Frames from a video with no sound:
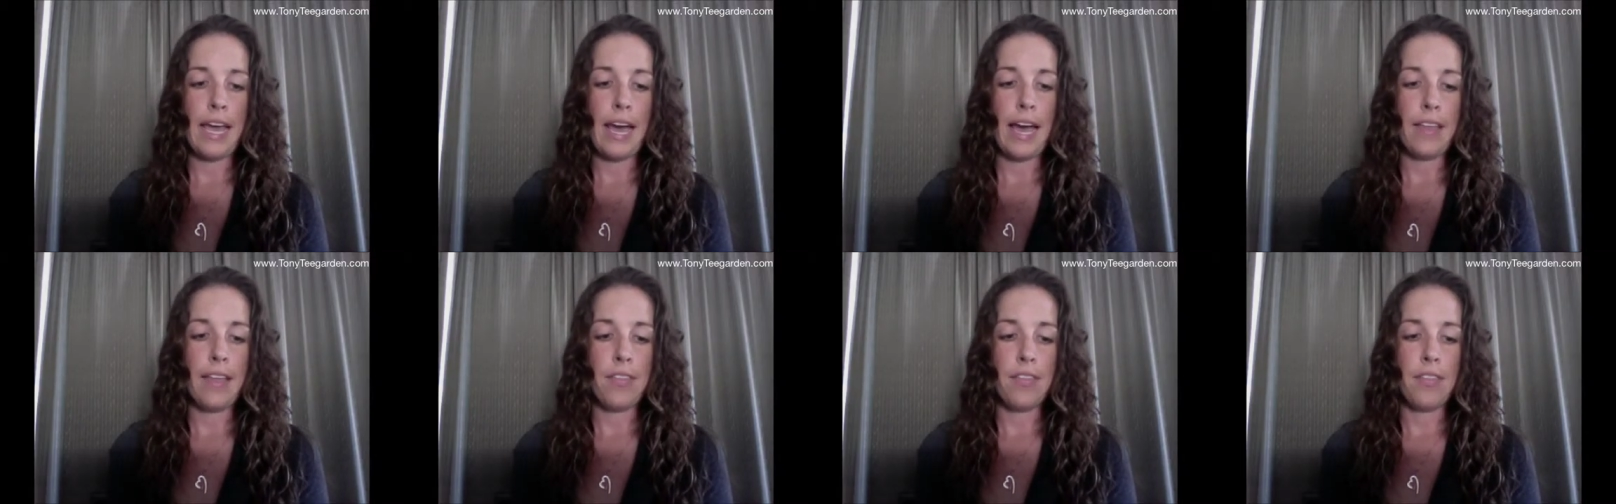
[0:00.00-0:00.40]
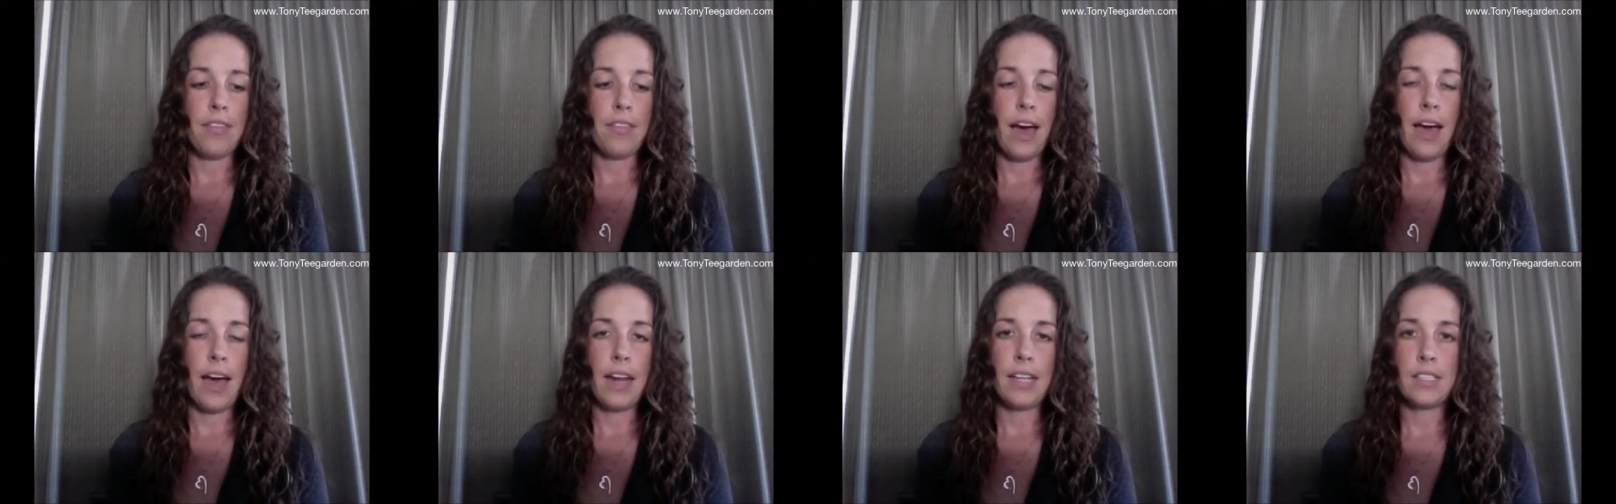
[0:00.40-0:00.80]

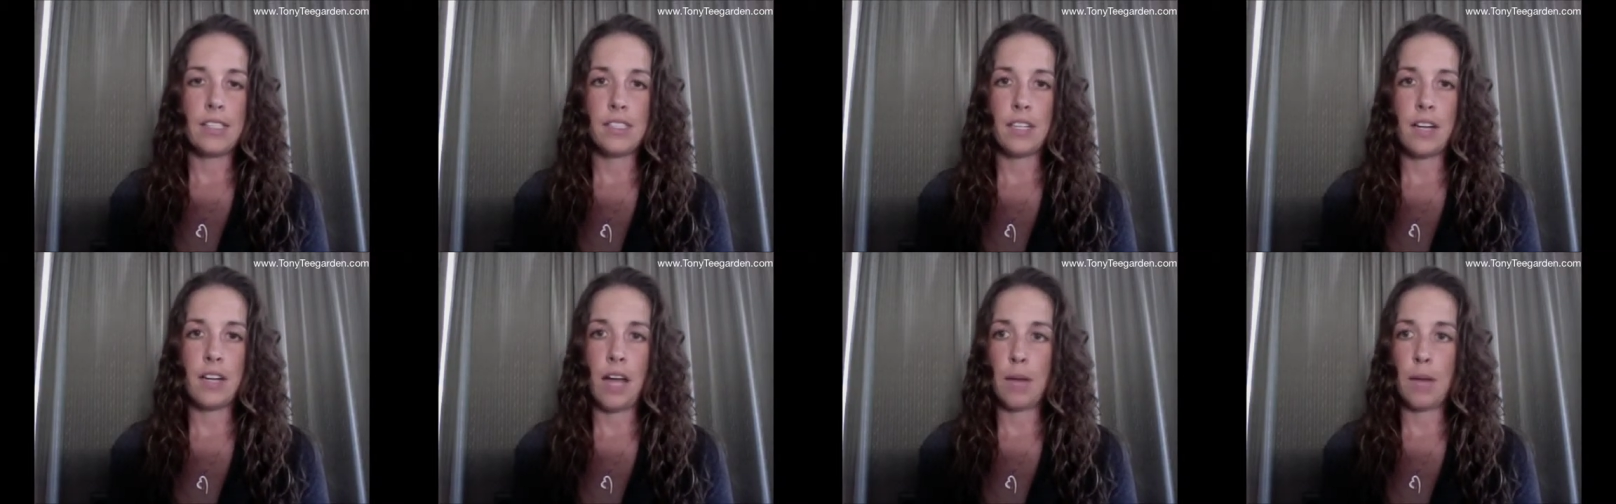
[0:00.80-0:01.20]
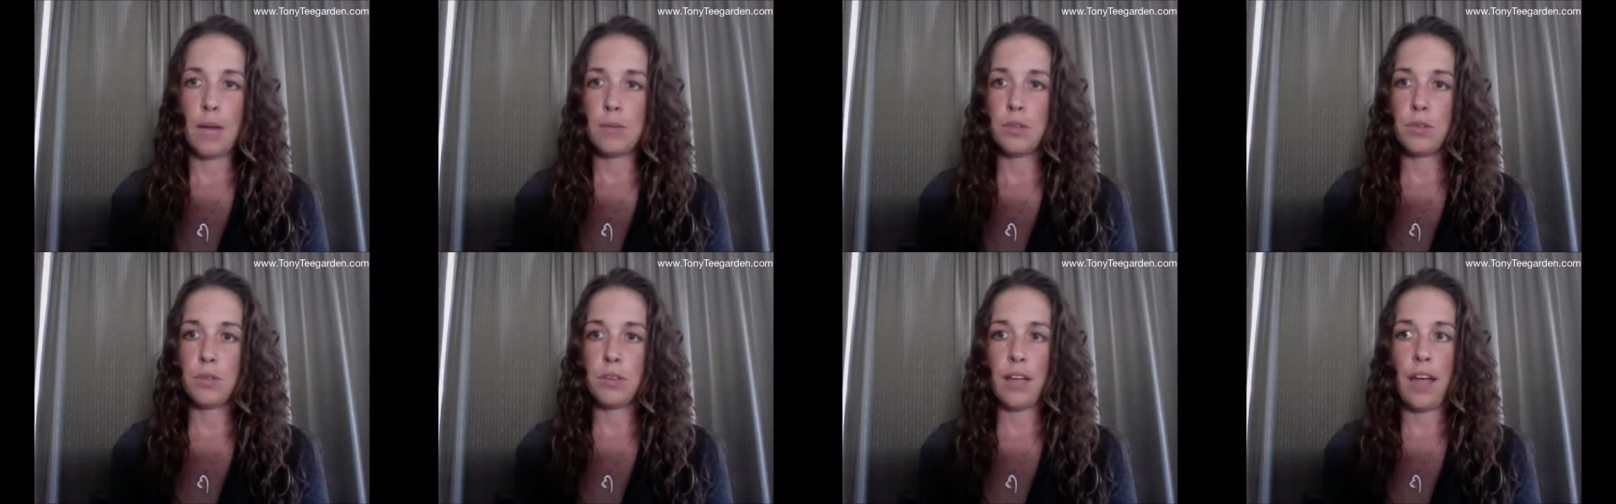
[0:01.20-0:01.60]
And that has done
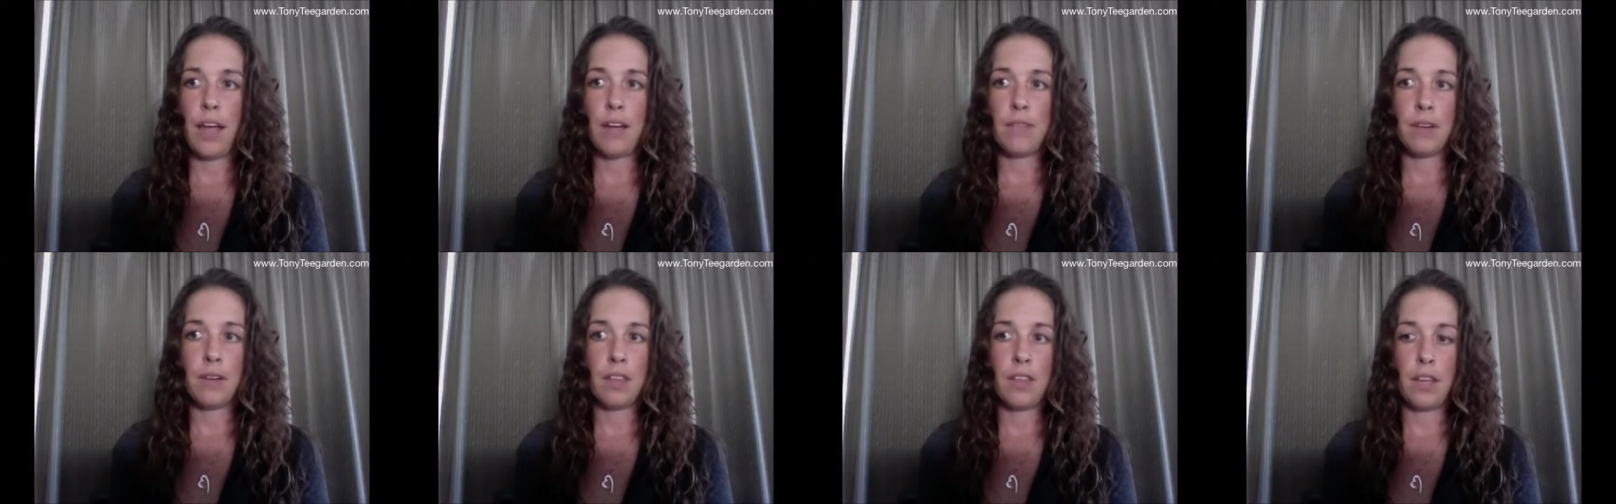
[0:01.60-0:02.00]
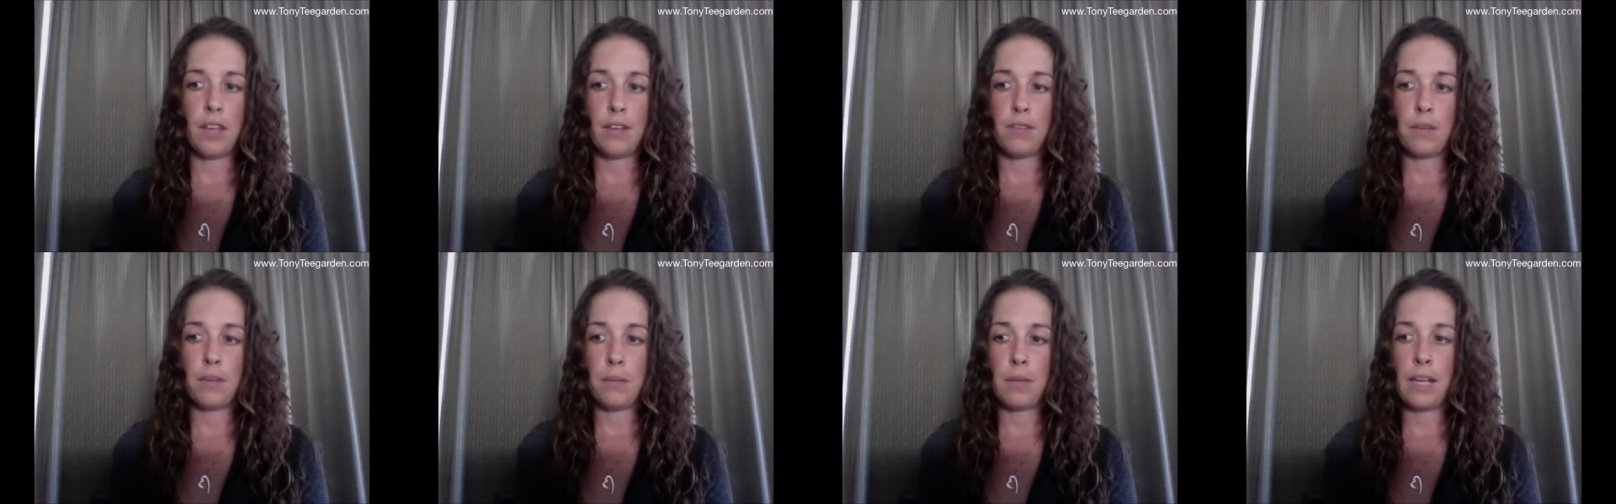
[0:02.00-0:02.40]
absolutely
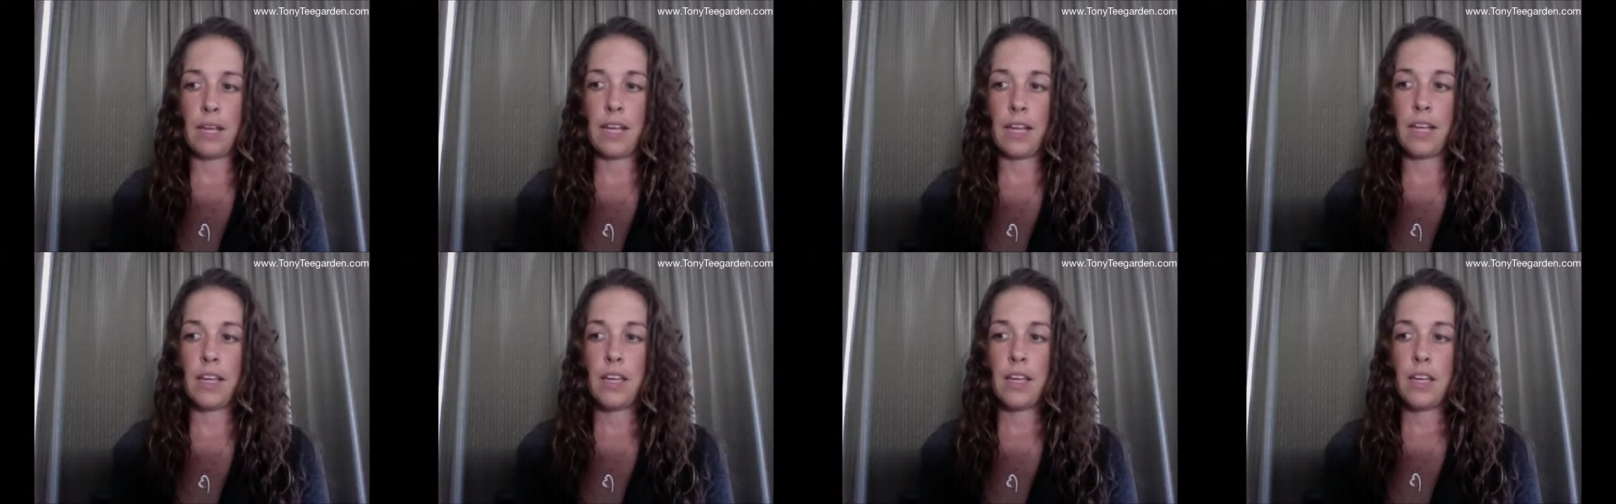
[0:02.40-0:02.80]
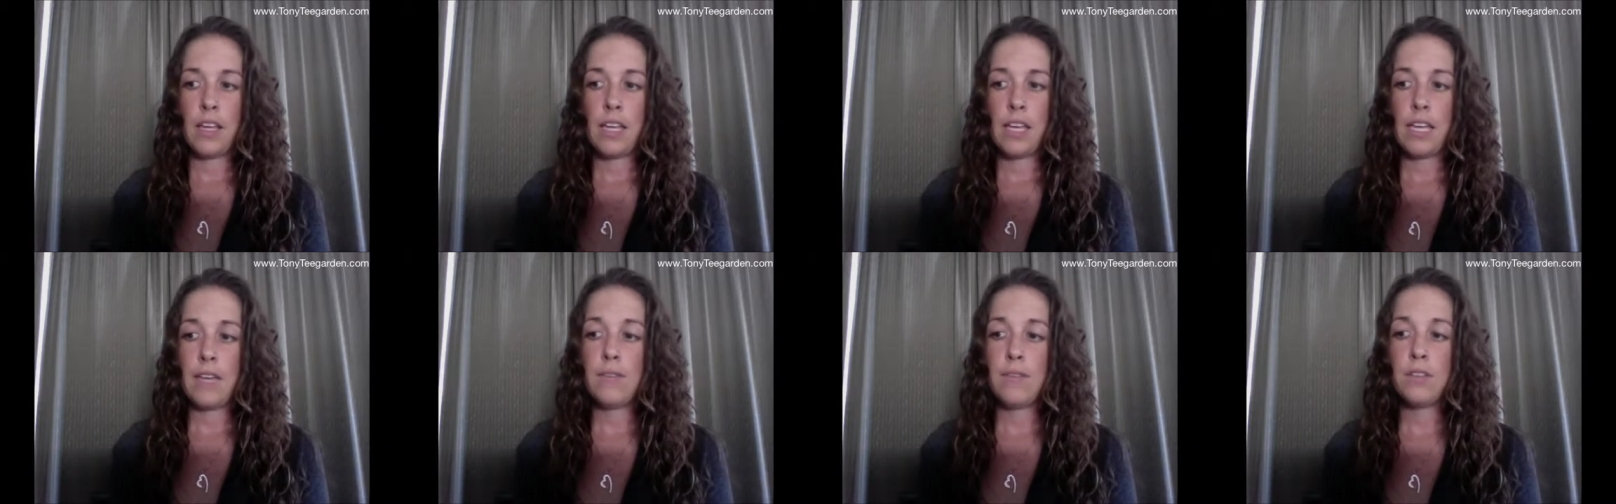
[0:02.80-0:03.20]
everything for me,
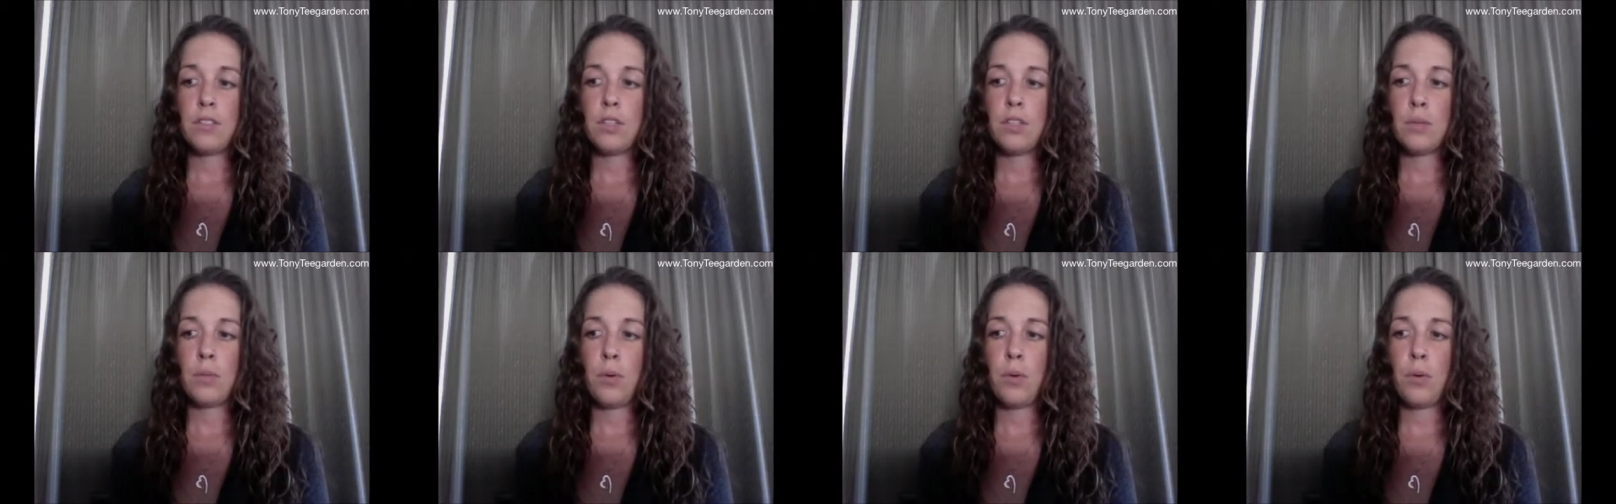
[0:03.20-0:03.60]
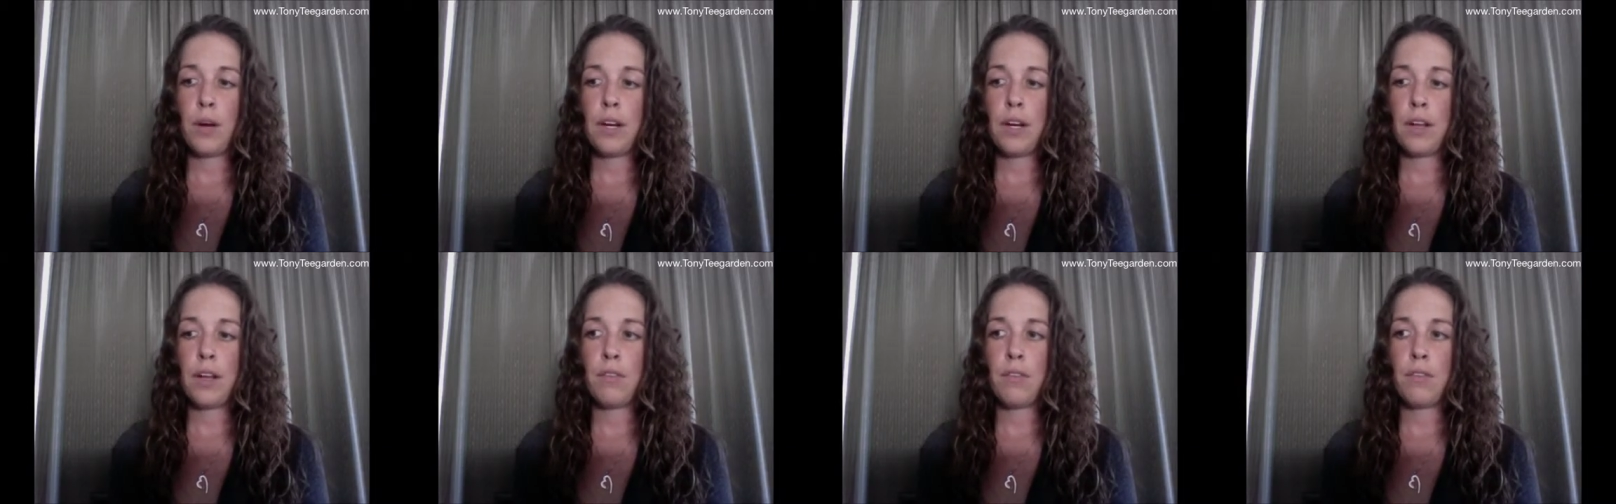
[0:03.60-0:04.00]
even to the
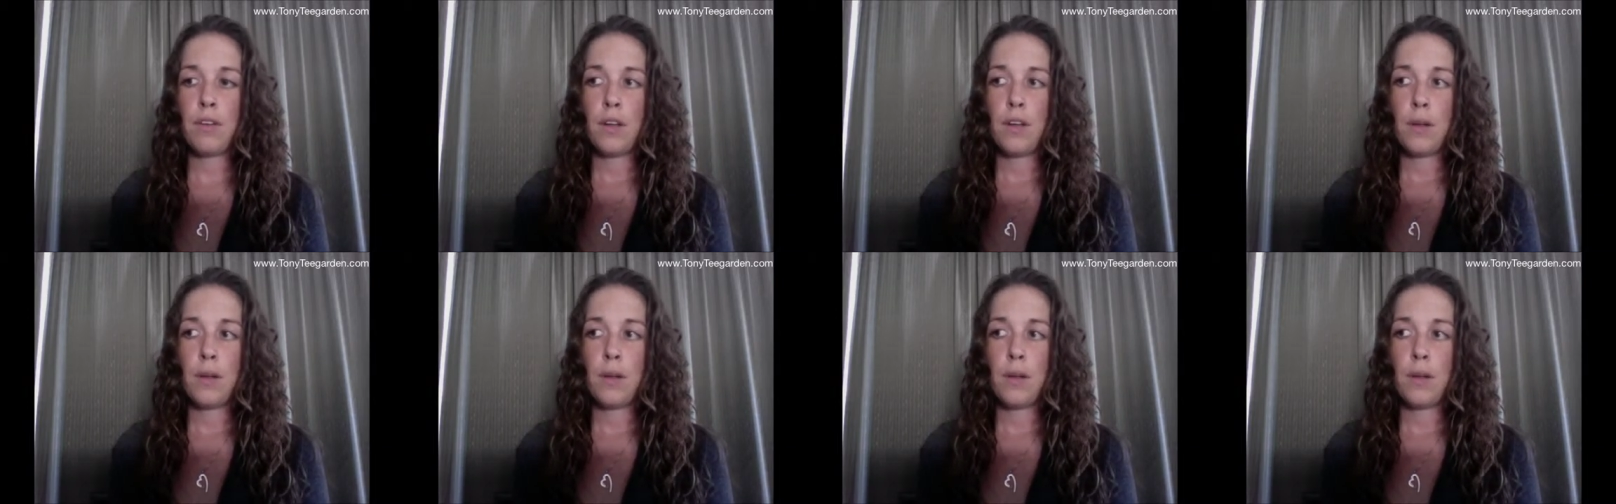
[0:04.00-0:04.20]
point of,